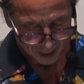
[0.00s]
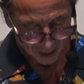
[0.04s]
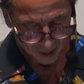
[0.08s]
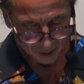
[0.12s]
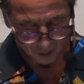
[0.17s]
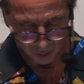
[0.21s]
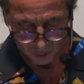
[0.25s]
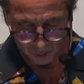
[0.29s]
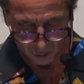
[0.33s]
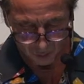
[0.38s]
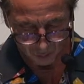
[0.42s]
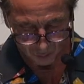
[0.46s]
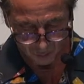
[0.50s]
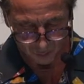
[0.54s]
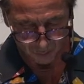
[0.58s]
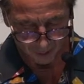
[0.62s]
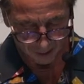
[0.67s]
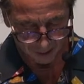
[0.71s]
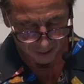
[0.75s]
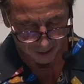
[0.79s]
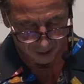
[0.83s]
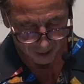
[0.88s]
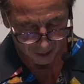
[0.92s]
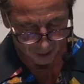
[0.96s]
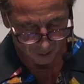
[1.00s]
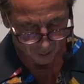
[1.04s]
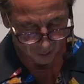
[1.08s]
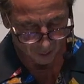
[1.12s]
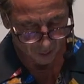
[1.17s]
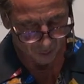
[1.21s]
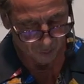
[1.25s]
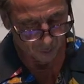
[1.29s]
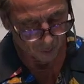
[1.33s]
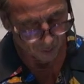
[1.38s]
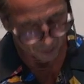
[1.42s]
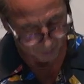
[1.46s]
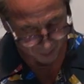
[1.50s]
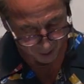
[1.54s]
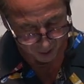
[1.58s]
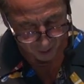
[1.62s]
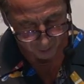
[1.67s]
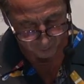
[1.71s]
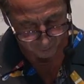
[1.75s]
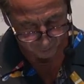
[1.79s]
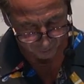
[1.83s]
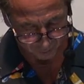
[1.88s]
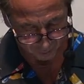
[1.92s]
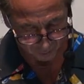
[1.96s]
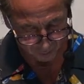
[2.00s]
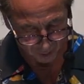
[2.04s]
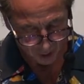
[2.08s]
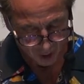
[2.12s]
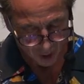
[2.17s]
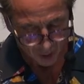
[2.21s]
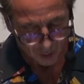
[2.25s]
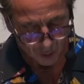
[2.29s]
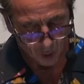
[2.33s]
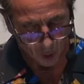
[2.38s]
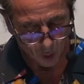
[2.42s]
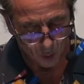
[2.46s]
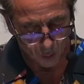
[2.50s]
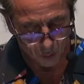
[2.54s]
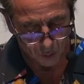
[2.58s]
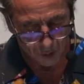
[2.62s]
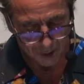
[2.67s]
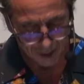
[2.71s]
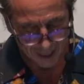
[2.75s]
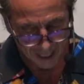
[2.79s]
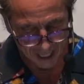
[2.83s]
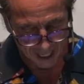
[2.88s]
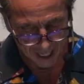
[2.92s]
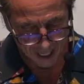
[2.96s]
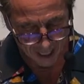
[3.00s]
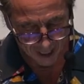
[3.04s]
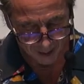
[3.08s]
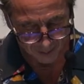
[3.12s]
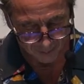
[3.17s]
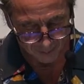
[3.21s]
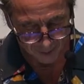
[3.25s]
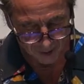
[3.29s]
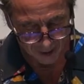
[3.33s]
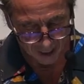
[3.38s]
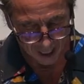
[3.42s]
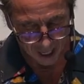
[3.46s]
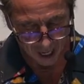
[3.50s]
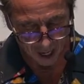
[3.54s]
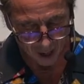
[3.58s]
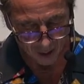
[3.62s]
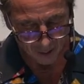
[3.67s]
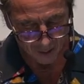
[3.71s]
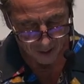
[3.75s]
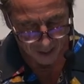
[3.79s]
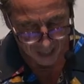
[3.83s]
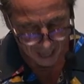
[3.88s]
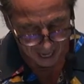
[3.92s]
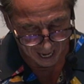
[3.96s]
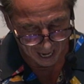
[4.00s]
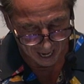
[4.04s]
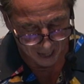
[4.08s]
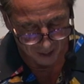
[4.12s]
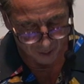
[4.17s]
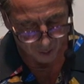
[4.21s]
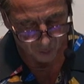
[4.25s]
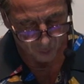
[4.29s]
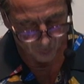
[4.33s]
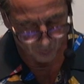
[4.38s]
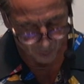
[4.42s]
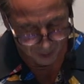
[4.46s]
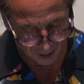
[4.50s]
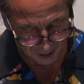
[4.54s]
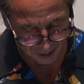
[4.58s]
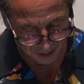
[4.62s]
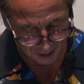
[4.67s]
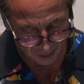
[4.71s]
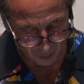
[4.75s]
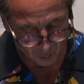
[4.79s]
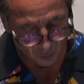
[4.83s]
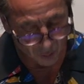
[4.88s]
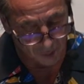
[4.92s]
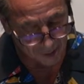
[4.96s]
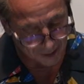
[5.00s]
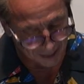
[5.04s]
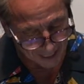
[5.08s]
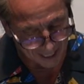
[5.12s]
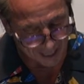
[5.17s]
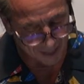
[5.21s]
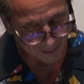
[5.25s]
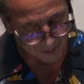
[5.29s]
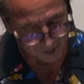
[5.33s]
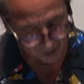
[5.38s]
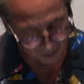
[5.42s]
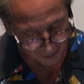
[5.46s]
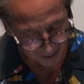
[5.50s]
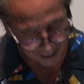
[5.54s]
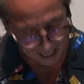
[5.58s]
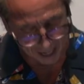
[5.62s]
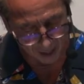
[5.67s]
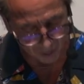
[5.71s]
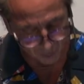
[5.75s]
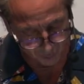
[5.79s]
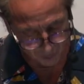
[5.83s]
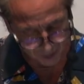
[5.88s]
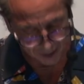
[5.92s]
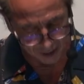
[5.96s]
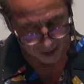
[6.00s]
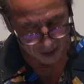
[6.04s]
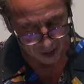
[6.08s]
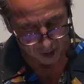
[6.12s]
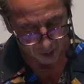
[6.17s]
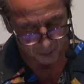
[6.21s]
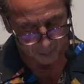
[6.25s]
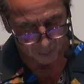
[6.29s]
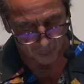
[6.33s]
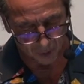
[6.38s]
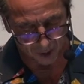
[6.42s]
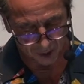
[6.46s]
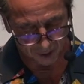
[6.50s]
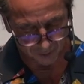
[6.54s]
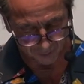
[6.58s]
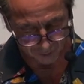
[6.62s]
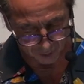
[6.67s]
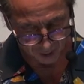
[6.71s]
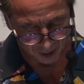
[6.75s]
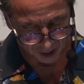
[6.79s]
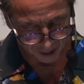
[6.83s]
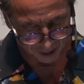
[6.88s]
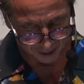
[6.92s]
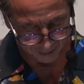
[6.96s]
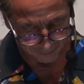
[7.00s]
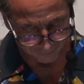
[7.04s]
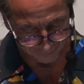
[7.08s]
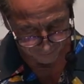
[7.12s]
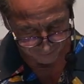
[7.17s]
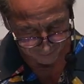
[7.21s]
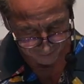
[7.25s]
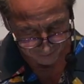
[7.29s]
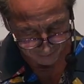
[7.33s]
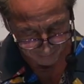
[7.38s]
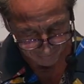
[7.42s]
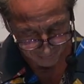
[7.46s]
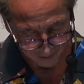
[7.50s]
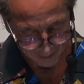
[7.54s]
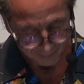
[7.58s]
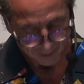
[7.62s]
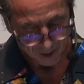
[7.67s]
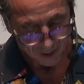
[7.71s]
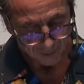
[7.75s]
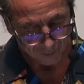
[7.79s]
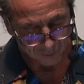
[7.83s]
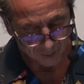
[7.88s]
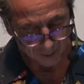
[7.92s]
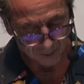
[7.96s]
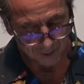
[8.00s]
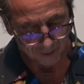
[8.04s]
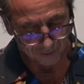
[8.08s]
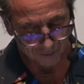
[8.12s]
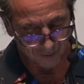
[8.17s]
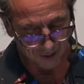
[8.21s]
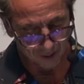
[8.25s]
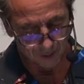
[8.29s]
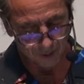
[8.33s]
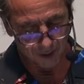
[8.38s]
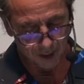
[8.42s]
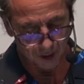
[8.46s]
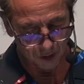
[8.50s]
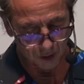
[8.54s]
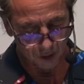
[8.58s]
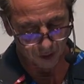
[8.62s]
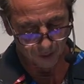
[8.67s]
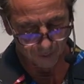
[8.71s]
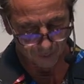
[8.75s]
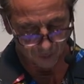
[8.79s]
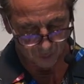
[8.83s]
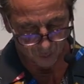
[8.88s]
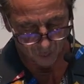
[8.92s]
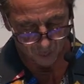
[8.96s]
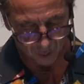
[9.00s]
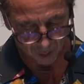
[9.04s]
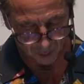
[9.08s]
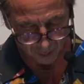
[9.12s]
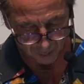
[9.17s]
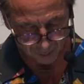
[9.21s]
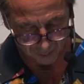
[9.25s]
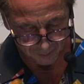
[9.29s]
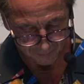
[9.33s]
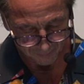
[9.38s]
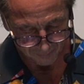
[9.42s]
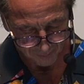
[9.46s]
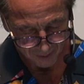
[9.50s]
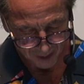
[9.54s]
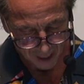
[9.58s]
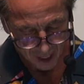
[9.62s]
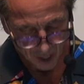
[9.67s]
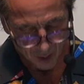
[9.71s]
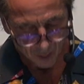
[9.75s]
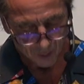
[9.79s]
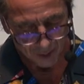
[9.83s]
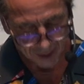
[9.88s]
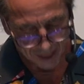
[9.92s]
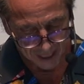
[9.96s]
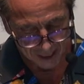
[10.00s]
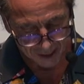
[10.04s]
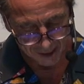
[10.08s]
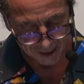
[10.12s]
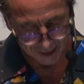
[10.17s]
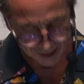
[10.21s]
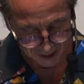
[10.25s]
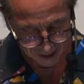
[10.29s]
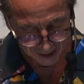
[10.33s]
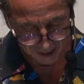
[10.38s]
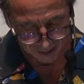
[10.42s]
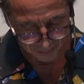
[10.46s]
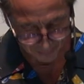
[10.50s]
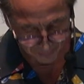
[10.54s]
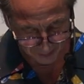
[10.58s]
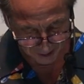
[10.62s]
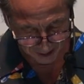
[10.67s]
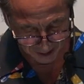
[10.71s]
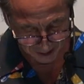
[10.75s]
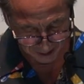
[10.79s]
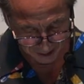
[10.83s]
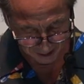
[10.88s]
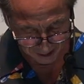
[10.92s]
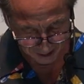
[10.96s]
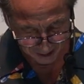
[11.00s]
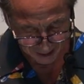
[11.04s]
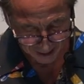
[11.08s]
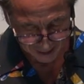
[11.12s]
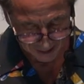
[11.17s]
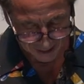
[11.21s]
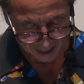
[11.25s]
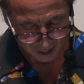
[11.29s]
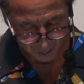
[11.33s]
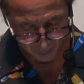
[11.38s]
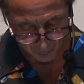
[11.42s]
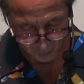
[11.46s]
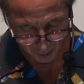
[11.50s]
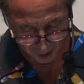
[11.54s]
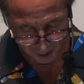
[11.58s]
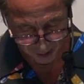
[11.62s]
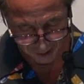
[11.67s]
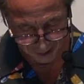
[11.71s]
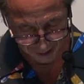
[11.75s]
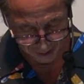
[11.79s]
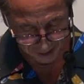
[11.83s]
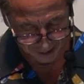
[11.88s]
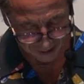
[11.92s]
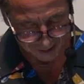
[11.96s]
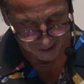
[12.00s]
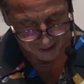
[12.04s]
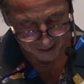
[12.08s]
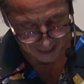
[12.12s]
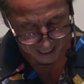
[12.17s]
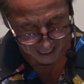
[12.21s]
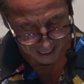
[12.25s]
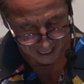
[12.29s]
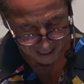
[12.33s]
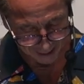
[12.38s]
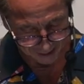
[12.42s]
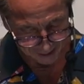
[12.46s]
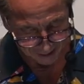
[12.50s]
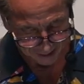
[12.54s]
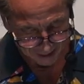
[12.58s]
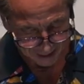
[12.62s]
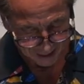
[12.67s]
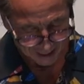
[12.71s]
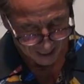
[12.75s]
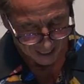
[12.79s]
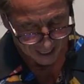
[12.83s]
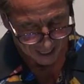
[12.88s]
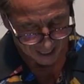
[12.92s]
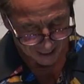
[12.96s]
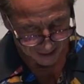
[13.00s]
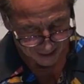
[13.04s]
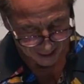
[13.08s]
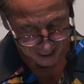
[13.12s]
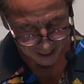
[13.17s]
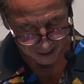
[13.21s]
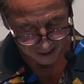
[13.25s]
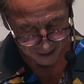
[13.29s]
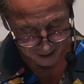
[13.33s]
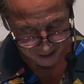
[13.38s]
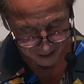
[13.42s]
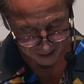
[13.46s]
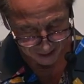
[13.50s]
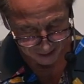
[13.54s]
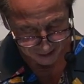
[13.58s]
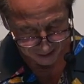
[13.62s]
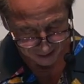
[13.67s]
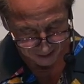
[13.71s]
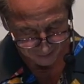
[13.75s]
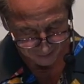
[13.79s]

And those who dwell on the earth will marvel. Those names are not written, whose names are not written in the book of life from the foundation of the world. When they see the beast that was and is not, and yet is.